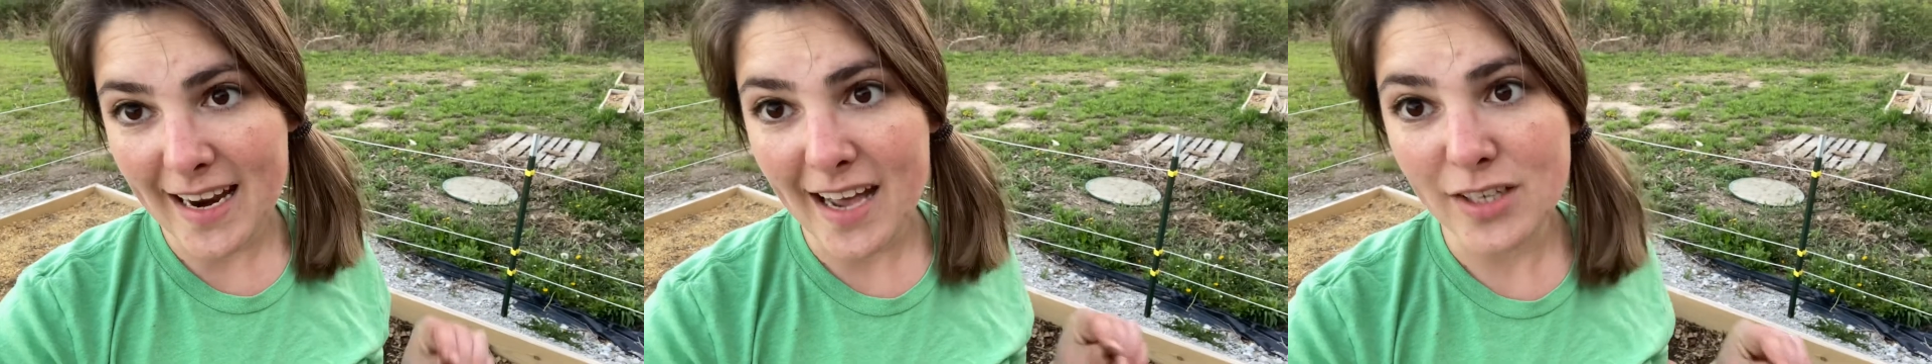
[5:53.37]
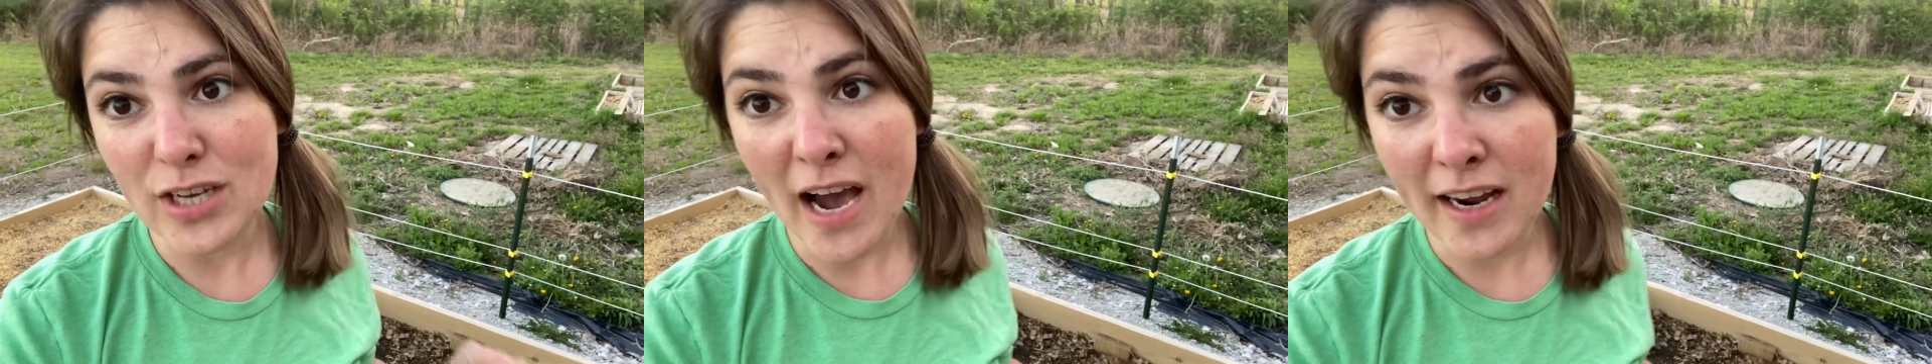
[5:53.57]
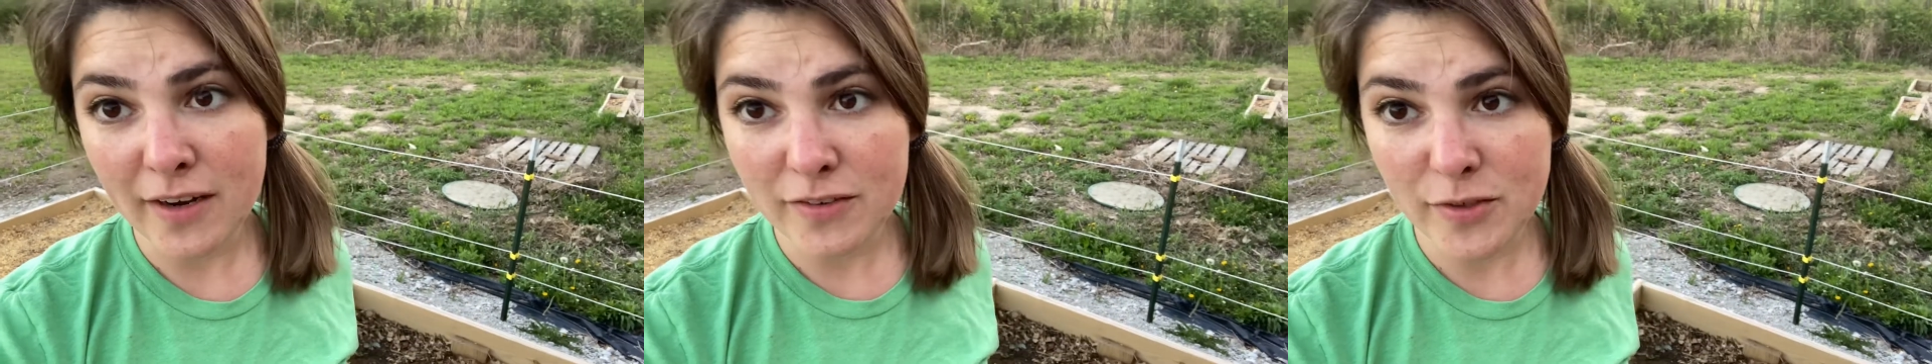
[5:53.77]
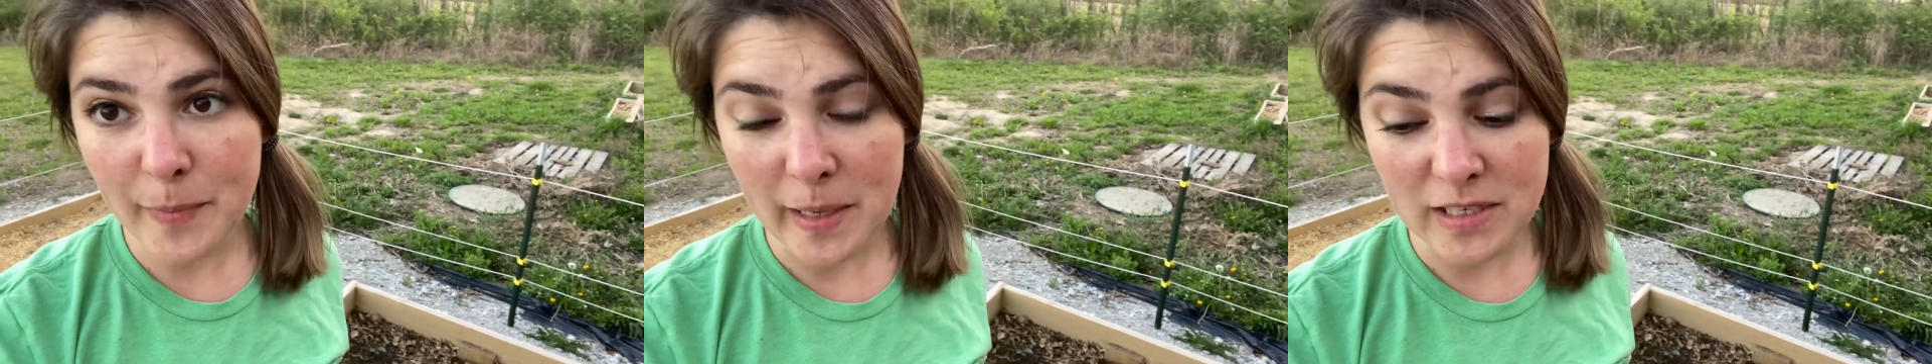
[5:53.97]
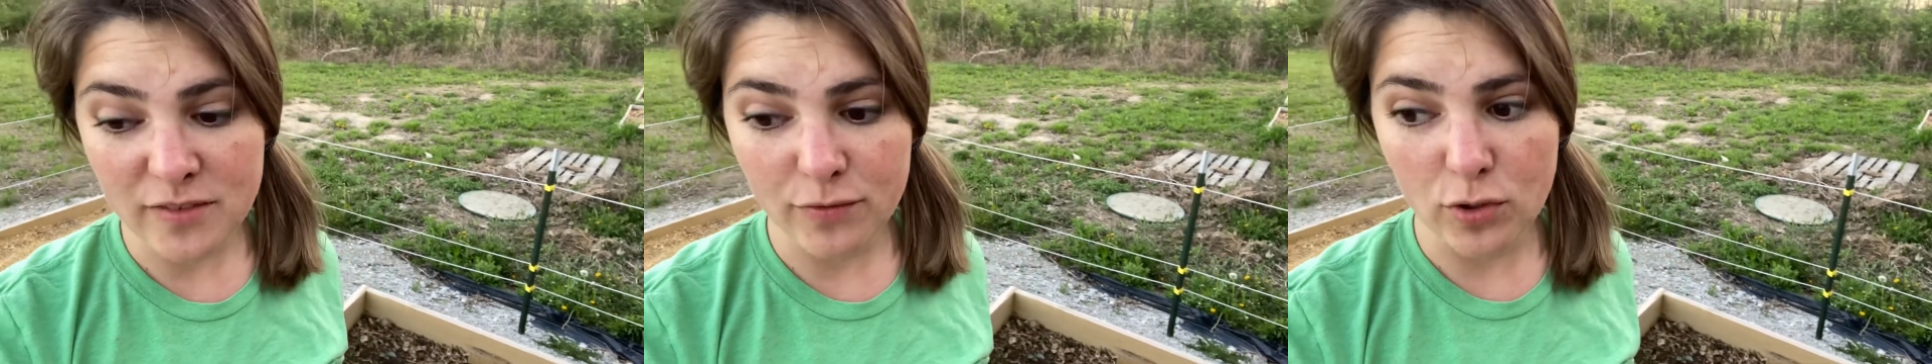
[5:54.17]
a ton of
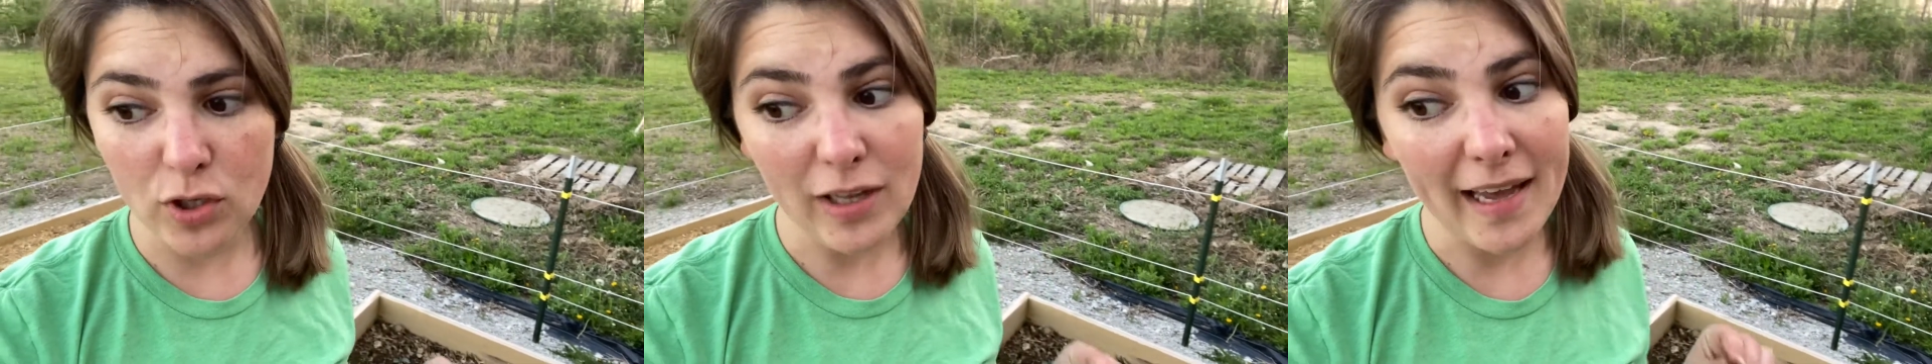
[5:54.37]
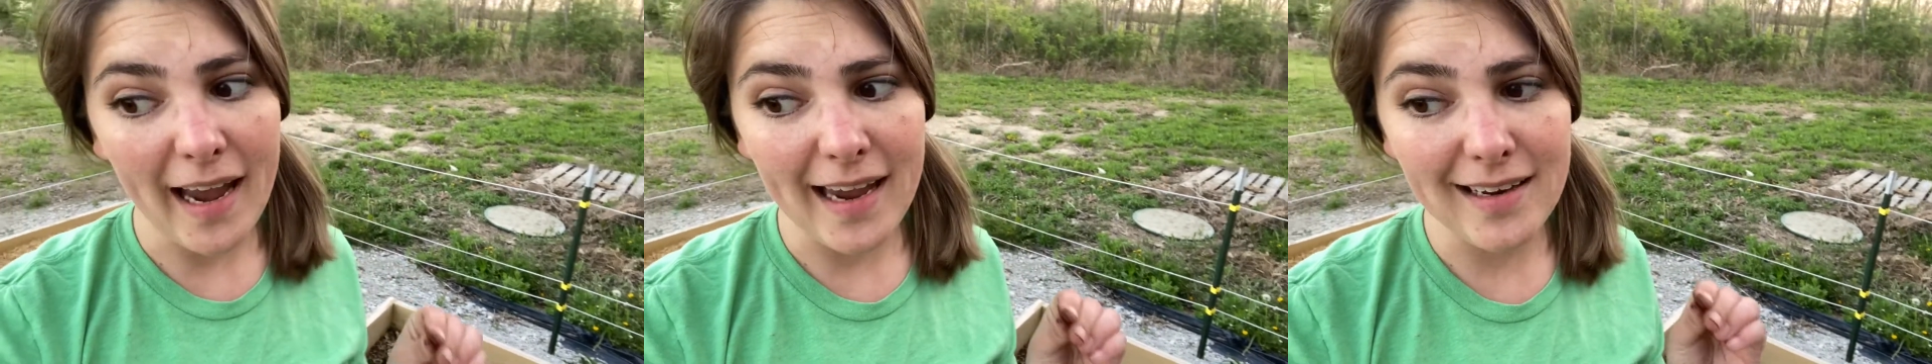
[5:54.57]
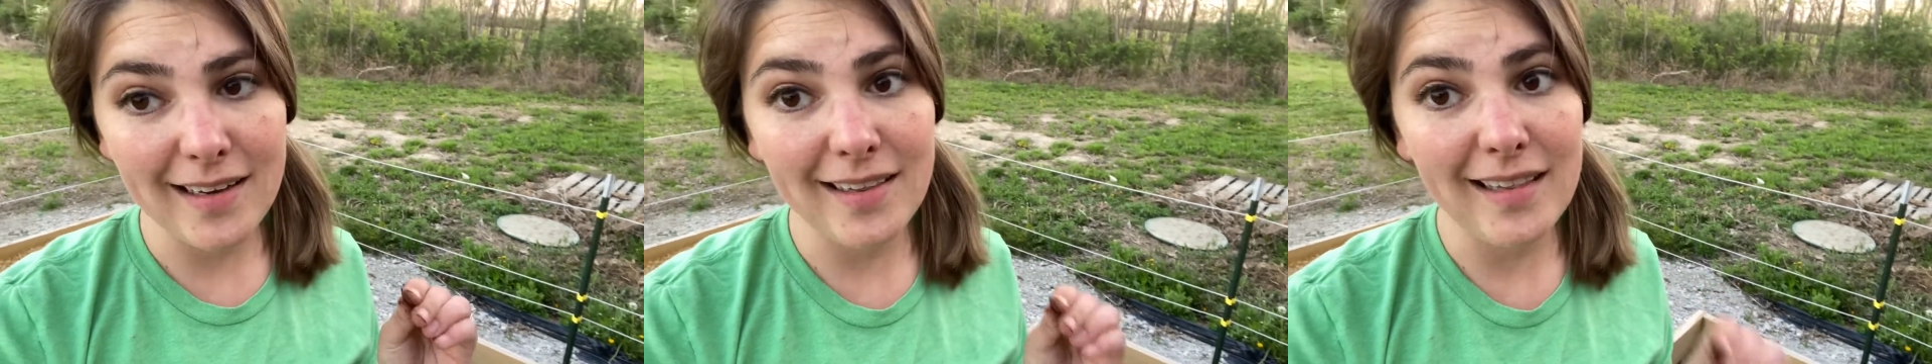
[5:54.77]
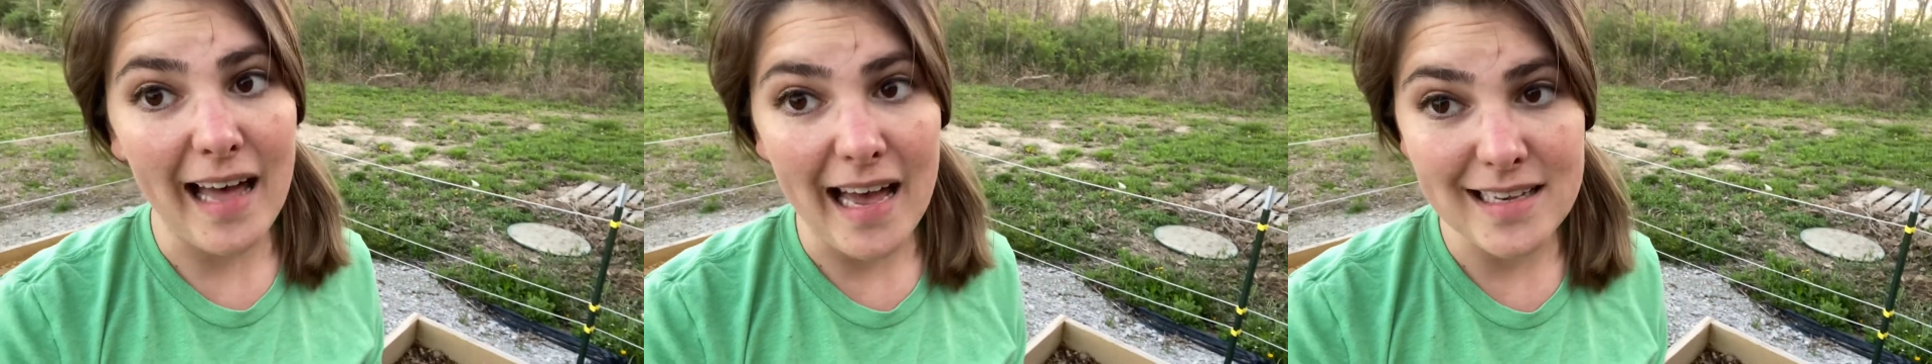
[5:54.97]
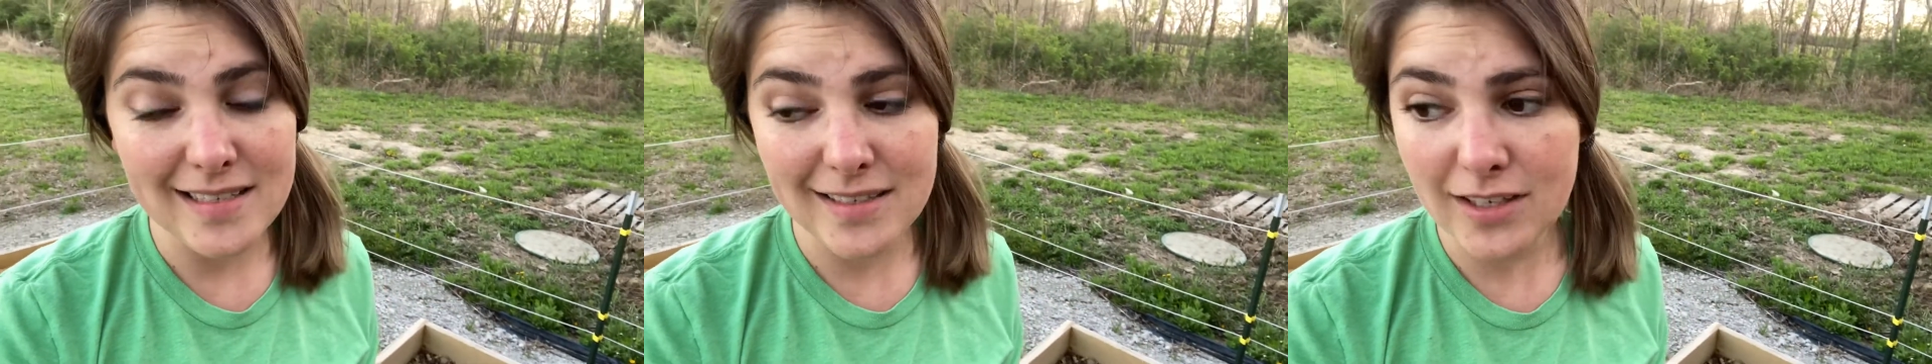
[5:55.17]
space for it like I did
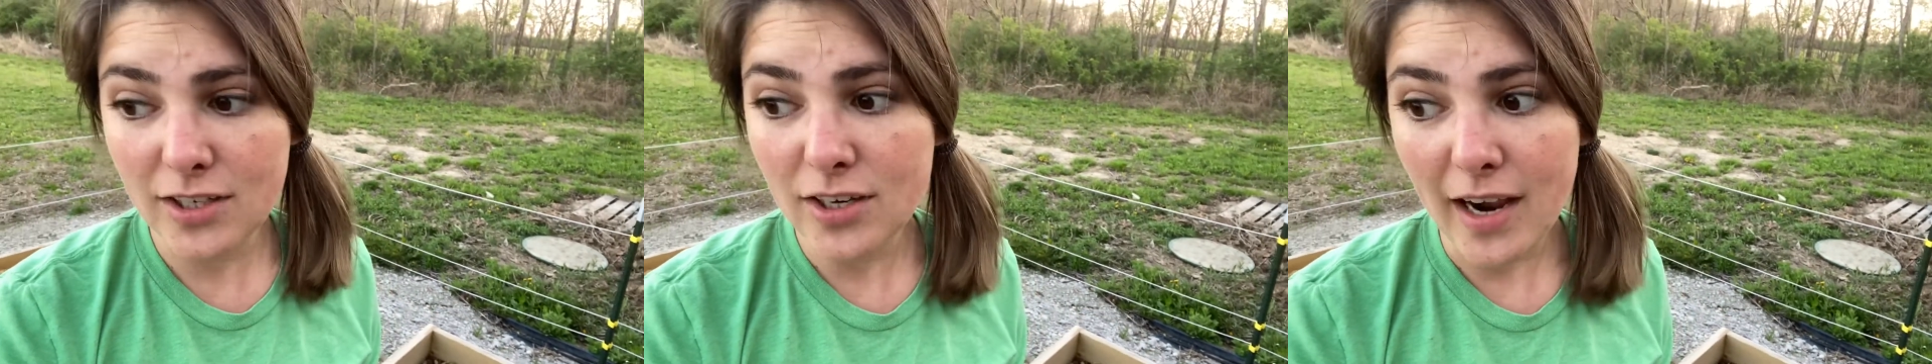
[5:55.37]
last year.